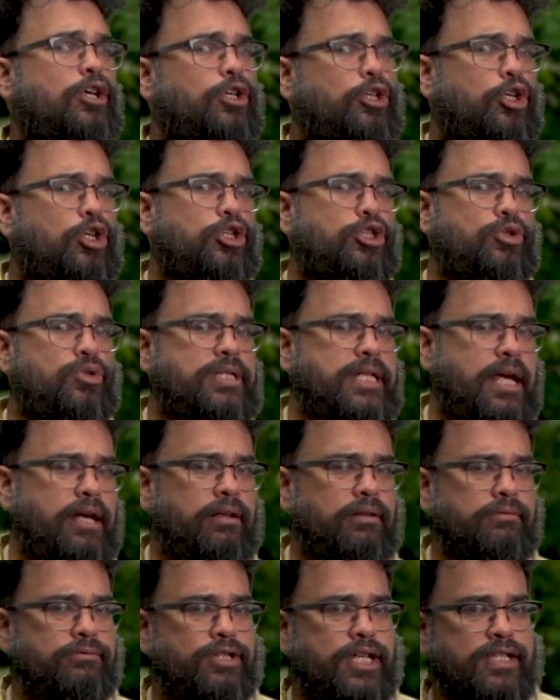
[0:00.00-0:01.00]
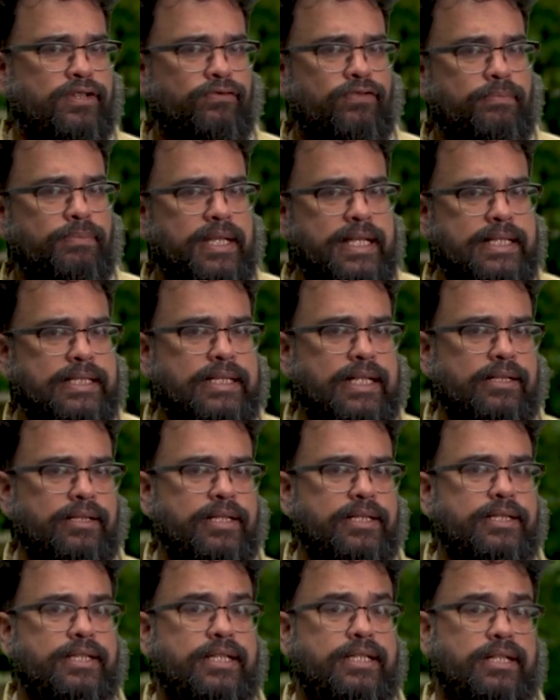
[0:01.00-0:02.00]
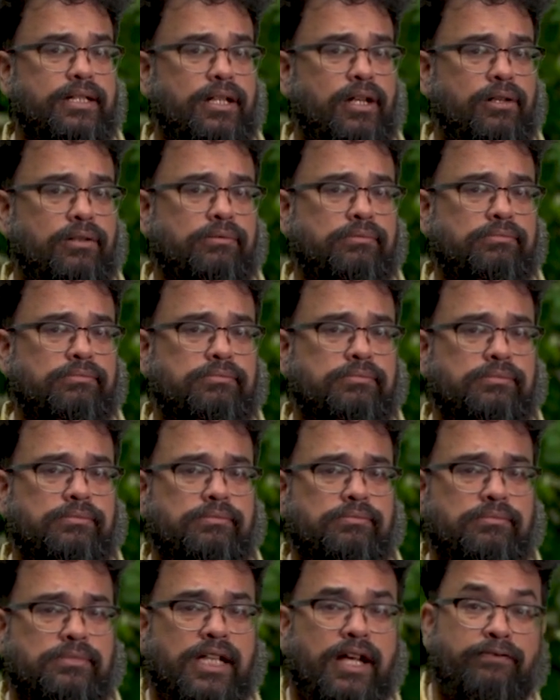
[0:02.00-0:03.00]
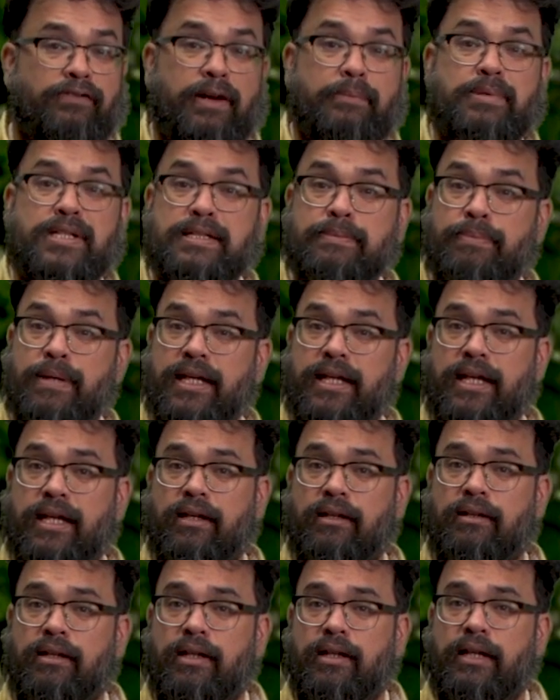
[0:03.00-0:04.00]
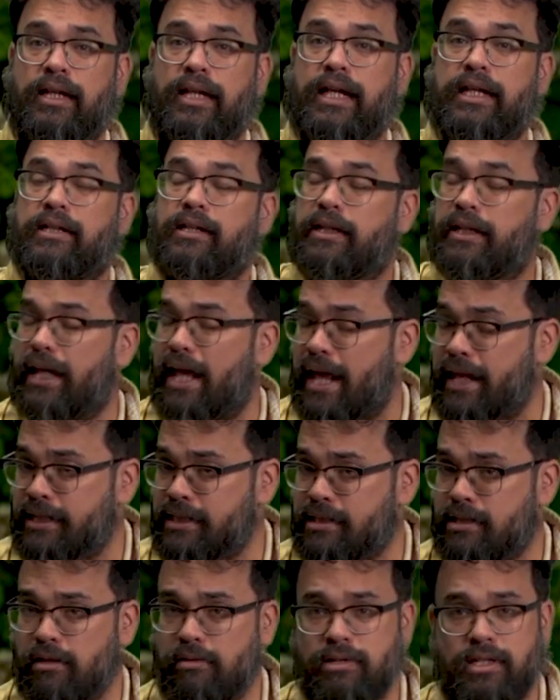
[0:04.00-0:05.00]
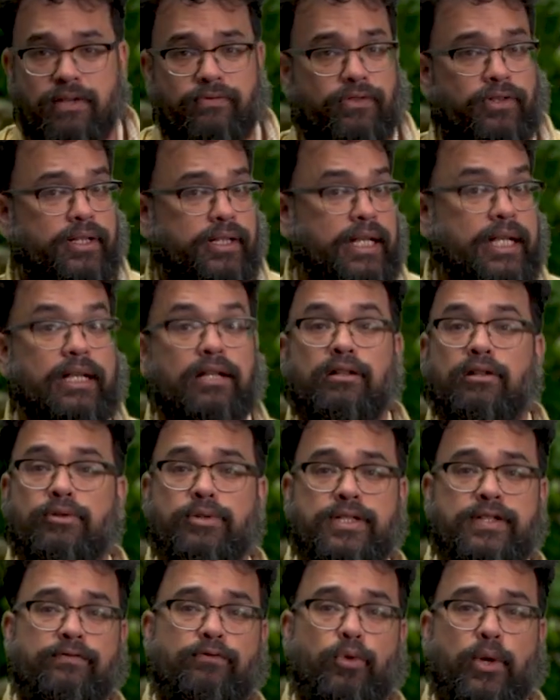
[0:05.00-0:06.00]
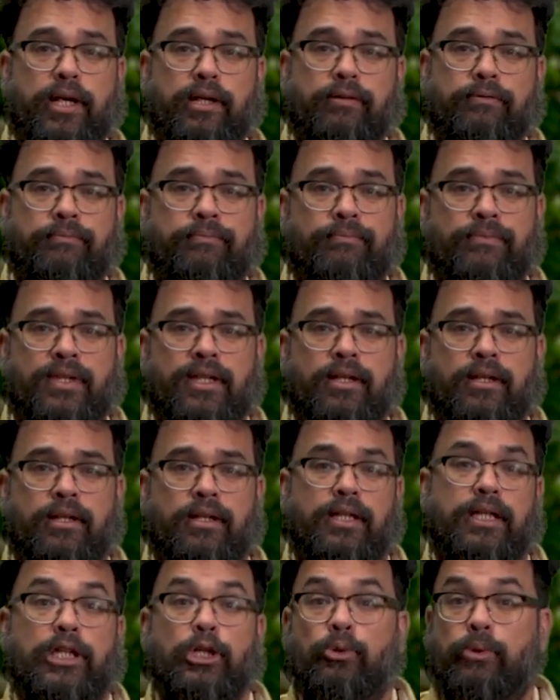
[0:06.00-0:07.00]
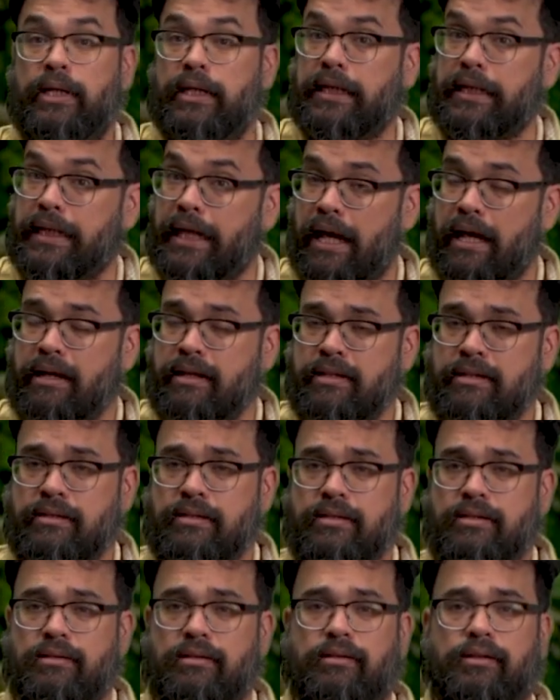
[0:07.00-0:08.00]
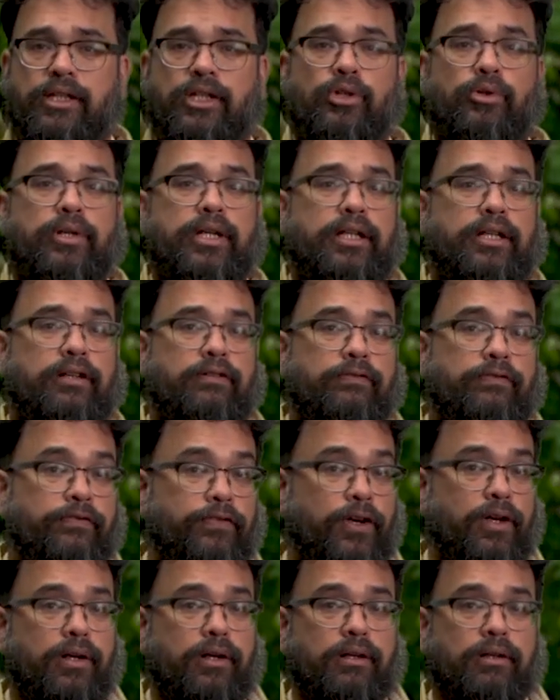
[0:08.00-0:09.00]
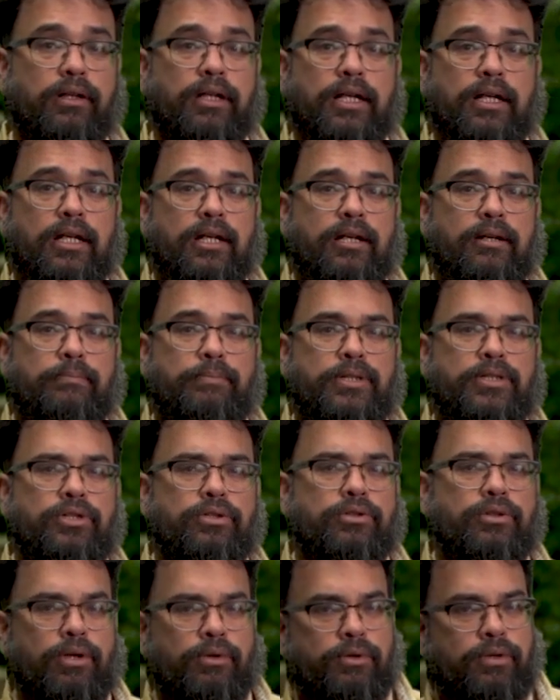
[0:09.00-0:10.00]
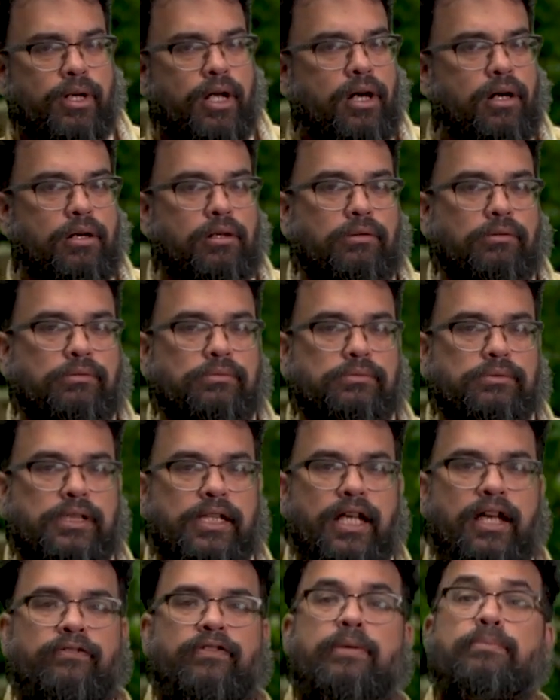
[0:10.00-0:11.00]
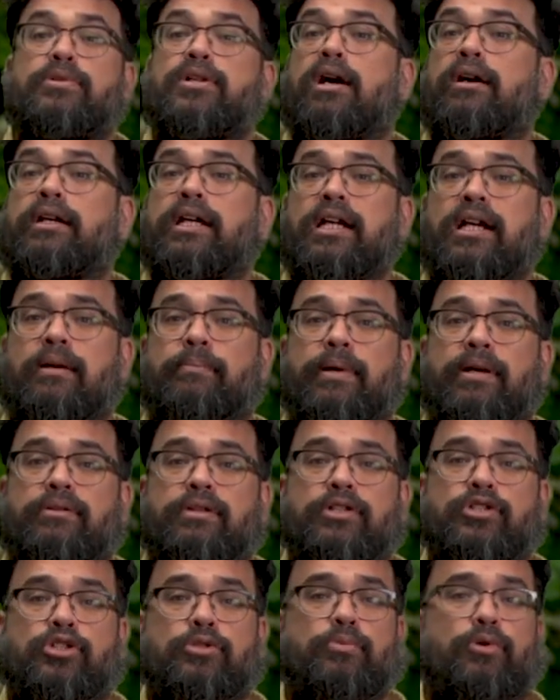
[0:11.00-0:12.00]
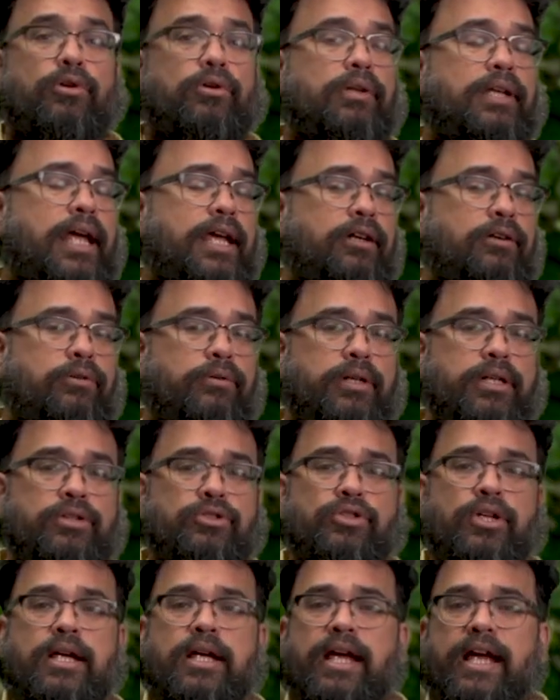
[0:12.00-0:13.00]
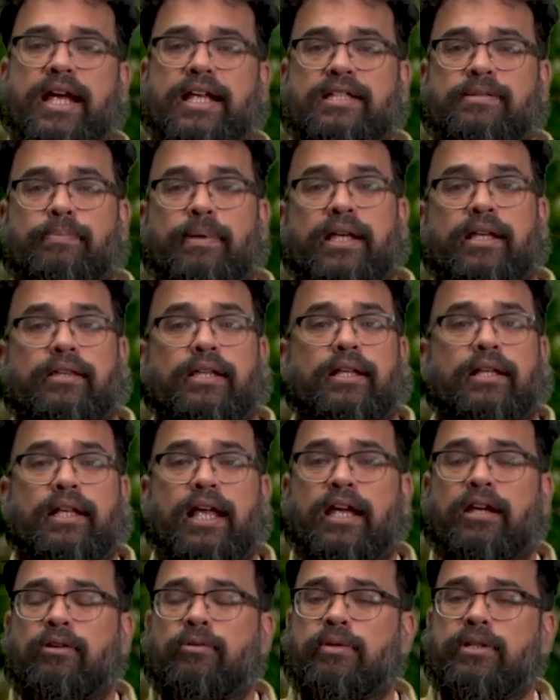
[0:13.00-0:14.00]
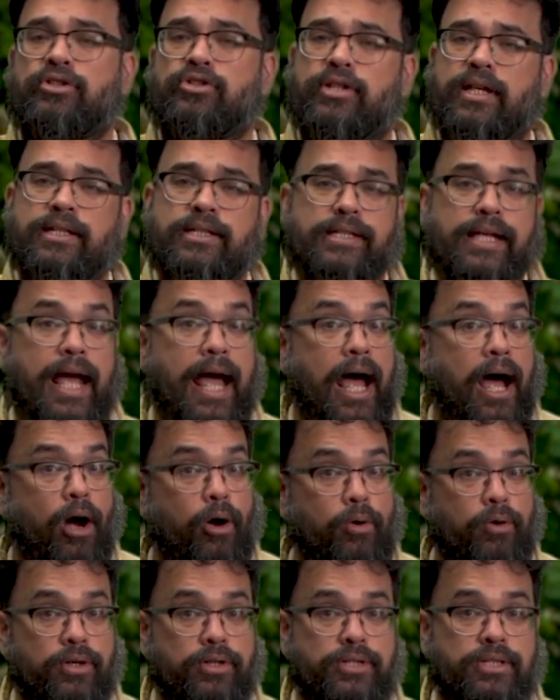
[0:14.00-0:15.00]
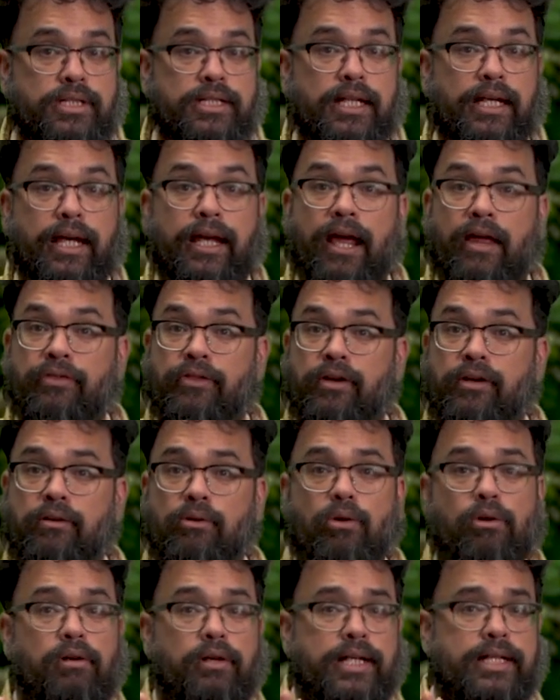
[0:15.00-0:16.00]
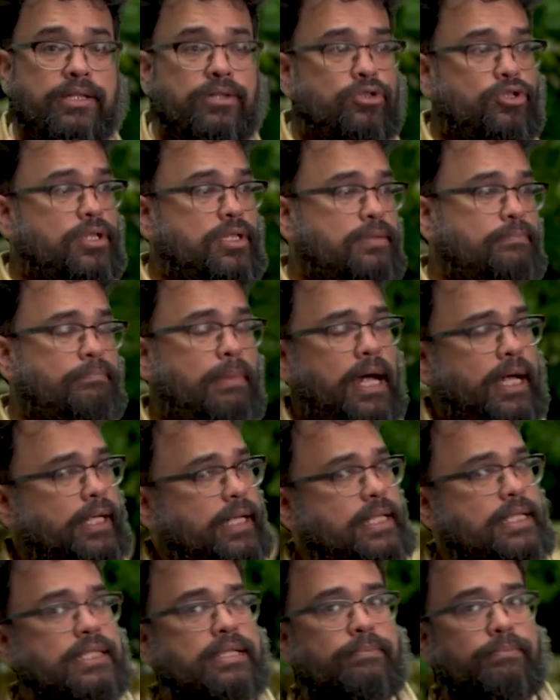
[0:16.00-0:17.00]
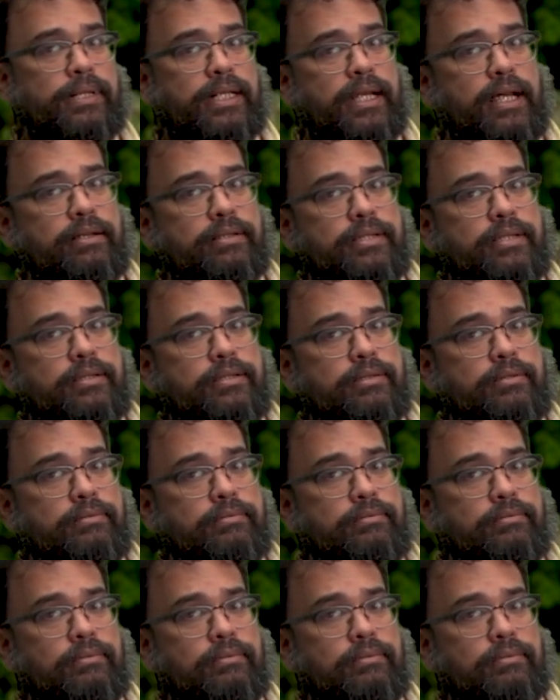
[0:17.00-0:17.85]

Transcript: Could you tell just from these sentences alone if I'm speaking in an exclusive or an inclusive way? You can guess, you can infer, but you don't know if I'm talking about the Chamorro language as being the language that's ours together, or it's just mine and somebody else's.